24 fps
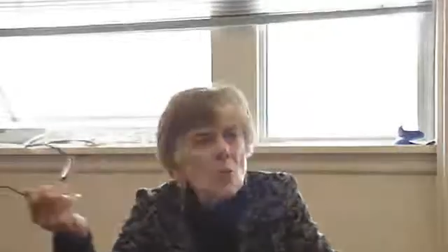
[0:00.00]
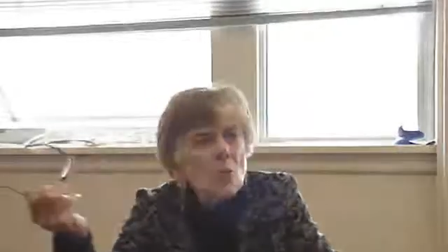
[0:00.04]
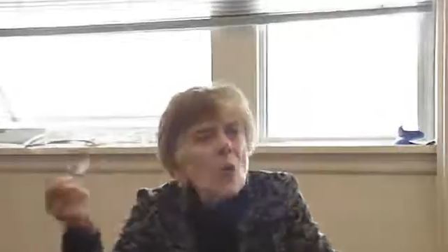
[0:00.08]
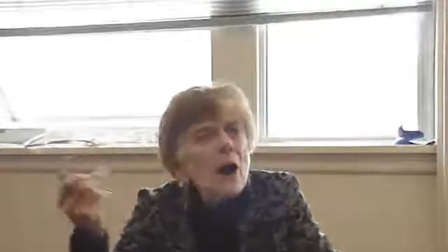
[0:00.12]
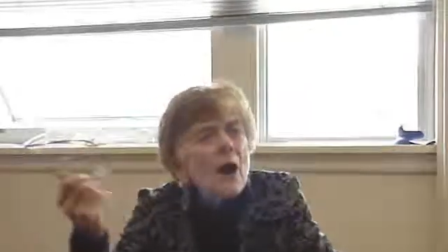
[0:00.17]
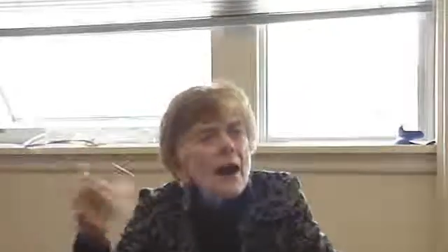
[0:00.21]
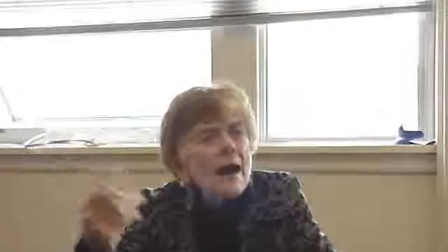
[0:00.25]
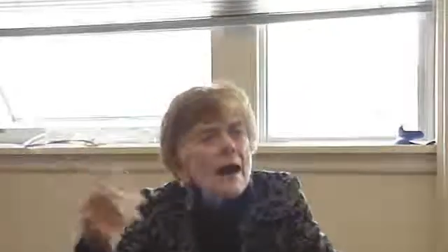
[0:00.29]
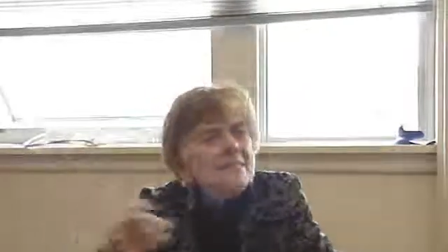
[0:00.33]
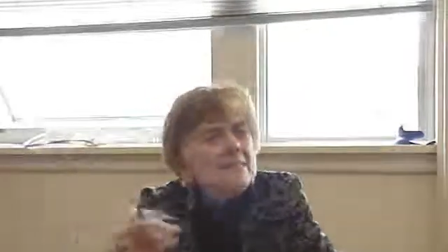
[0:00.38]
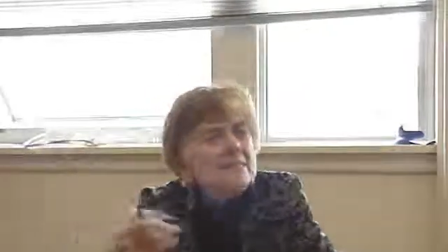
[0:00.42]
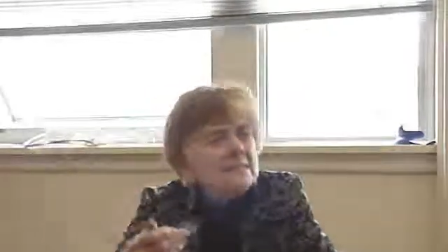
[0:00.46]
out
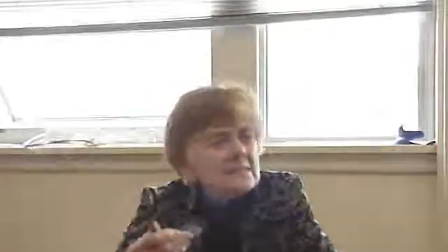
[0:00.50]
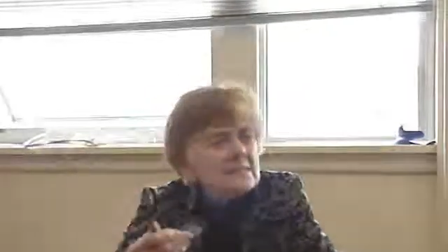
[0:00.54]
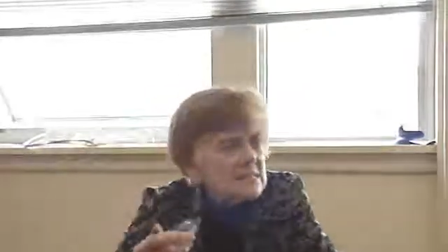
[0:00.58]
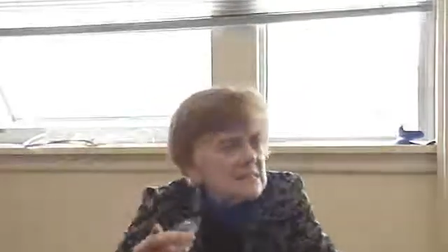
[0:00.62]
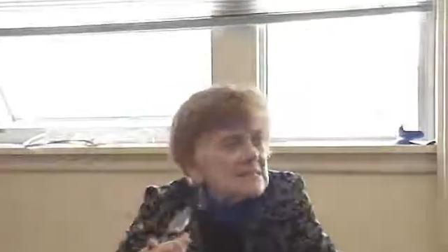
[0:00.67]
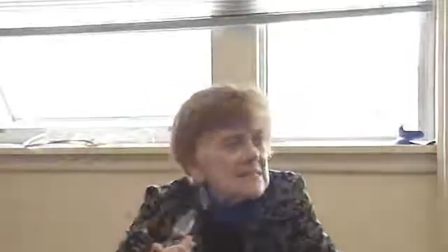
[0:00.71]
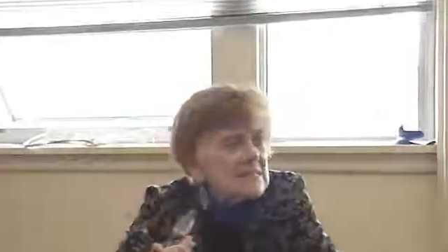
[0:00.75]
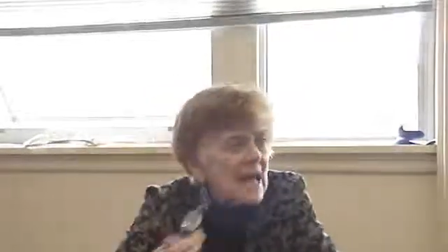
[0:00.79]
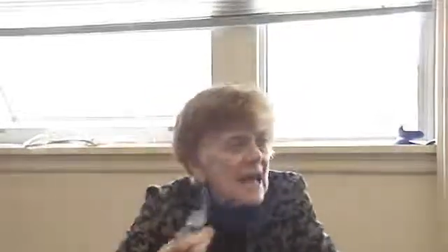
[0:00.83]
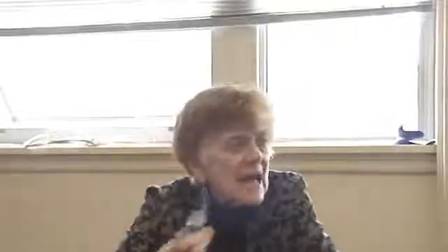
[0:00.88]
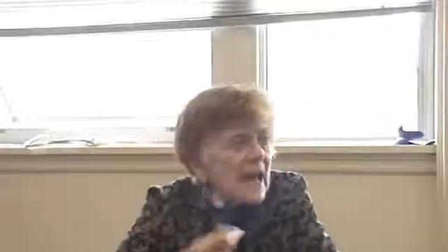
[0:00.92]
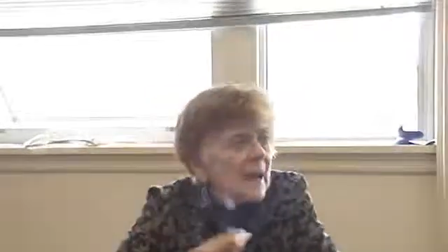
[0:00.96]
why this
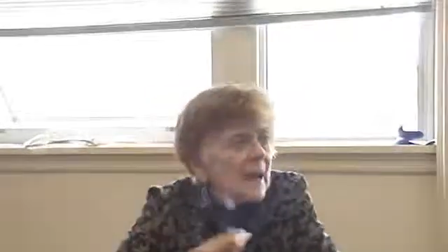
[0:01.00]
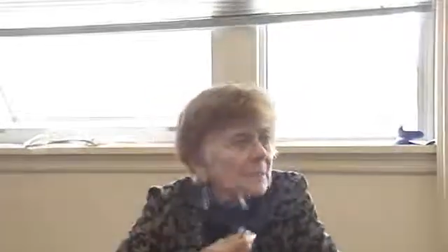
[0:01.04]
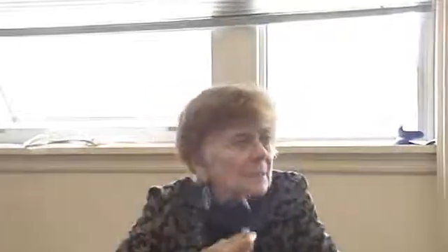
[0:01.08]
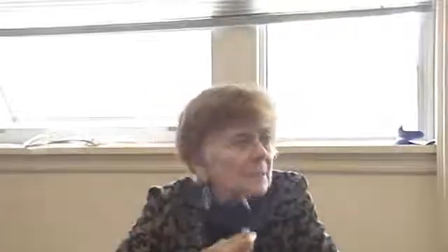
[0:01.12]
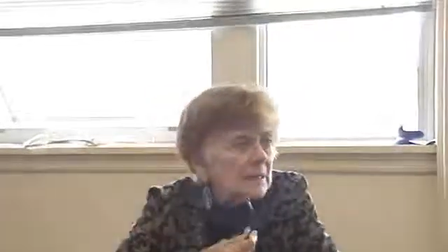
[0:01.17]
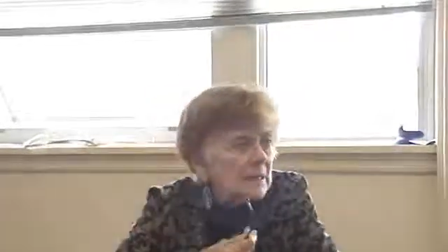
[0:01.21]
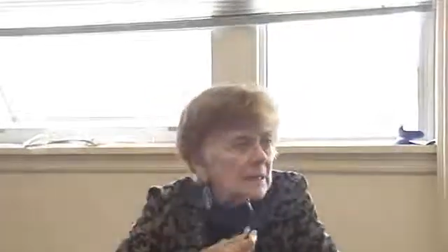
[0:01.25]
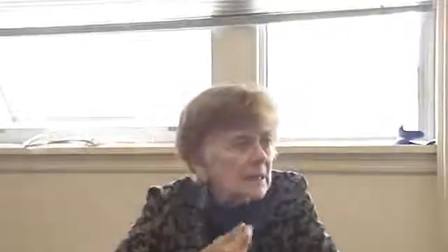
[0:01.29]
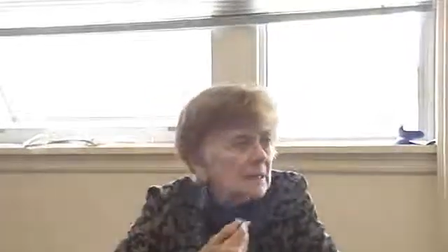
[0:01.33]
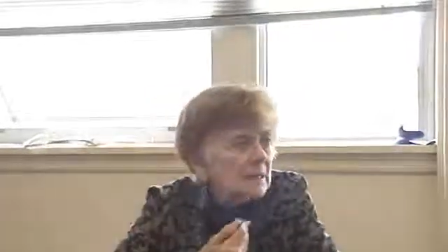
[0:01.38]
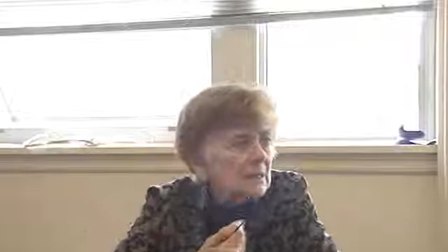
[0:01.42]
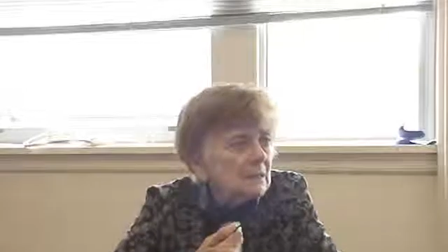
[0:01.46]
is
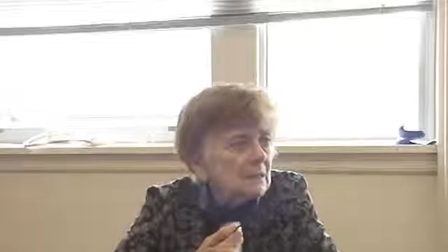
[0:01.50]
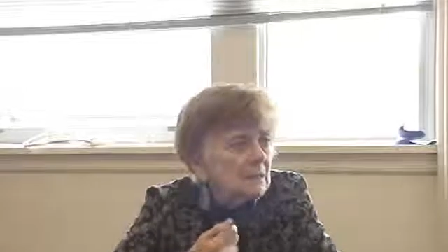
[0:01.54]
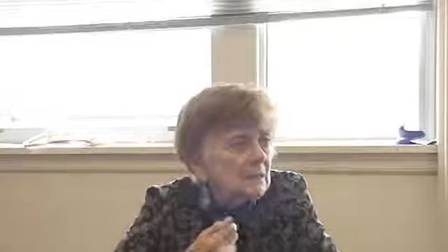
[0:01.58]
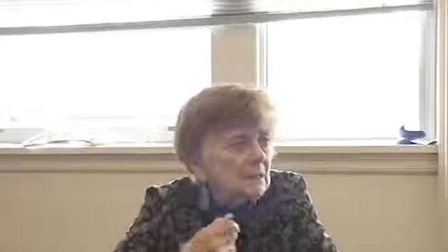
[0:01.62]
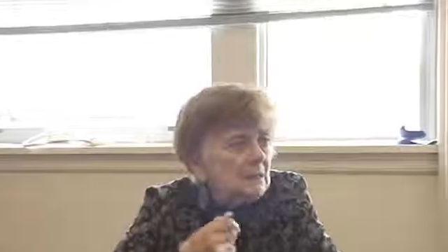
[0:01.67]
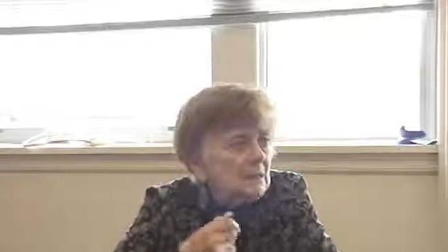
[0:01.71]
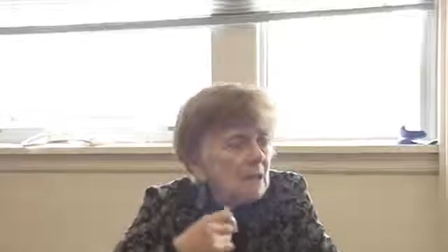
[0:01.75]
happening,